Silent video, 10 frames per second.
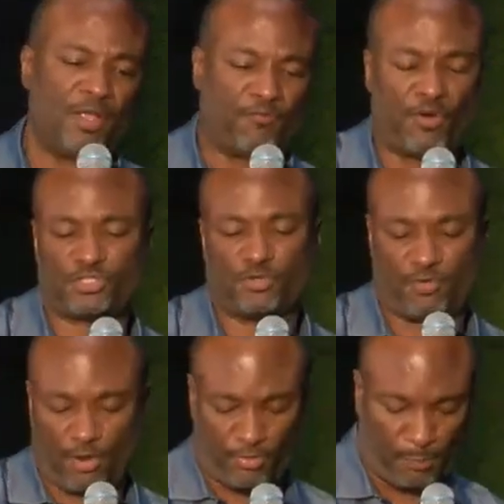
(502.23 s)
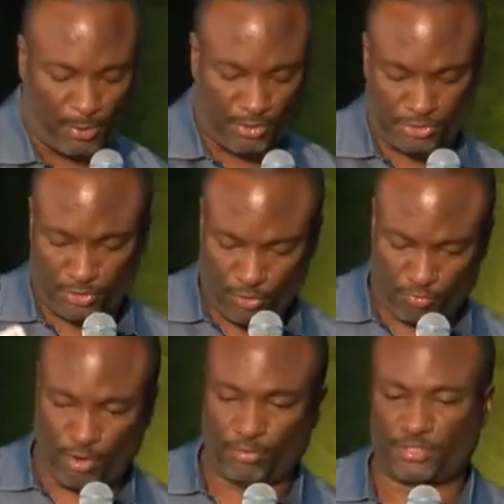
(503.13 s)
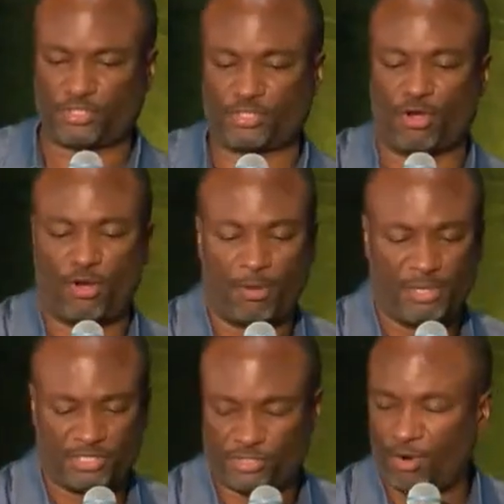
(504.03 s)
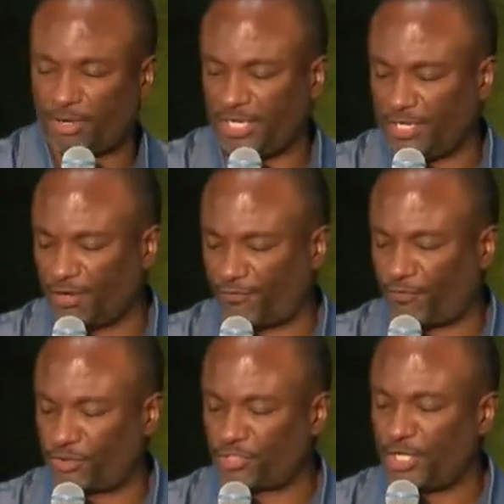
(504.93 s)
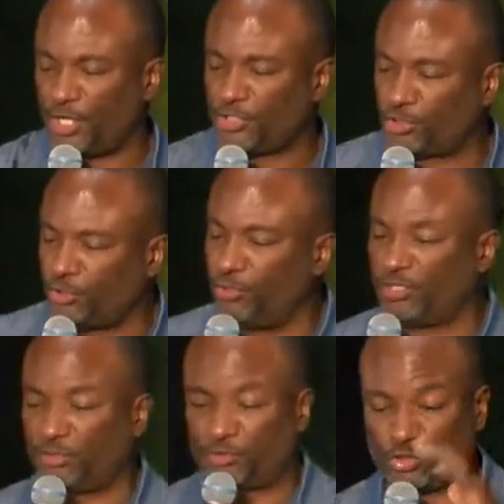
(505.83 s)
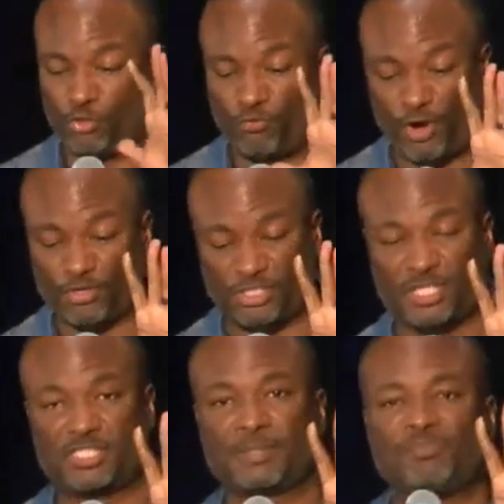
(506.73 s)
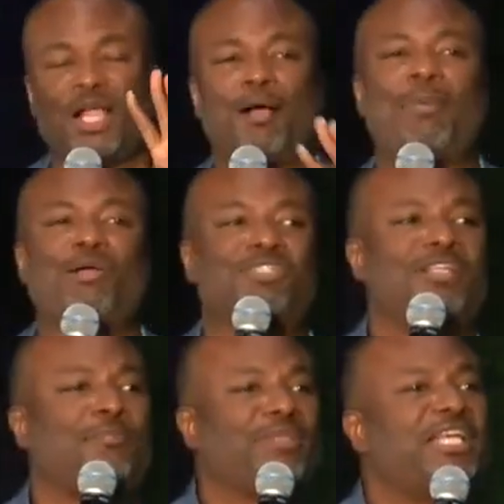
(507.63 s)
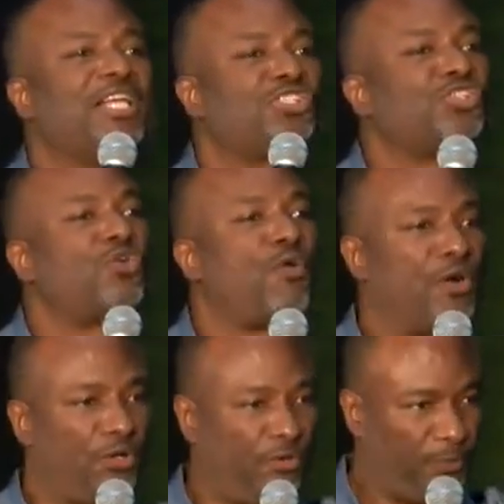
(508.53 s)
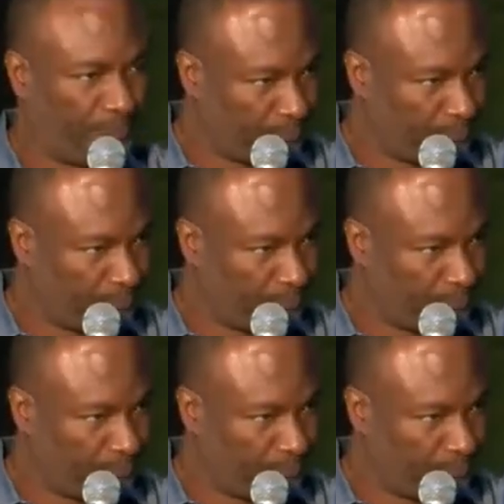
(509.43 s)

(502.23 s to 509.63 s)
First of all, the person who wrote the psalm is talking in the first two and two verses about something historical.